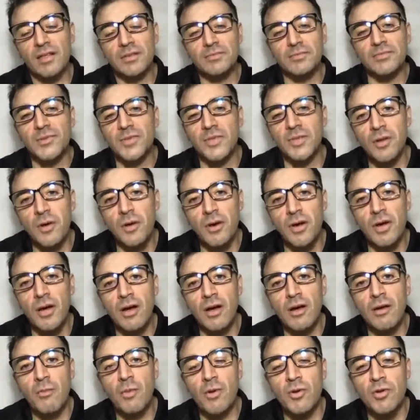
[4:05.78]
So,
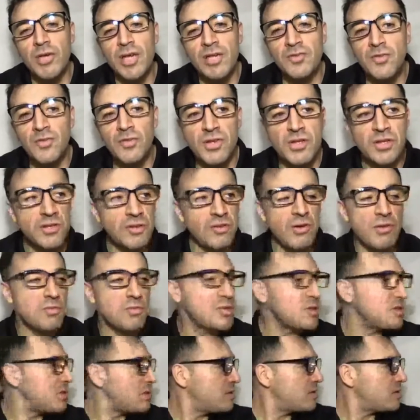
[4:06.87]
apologize for the
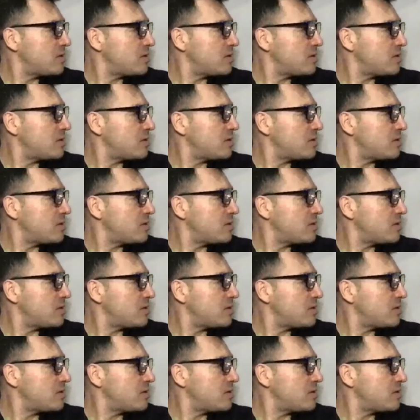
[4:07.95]
interruption.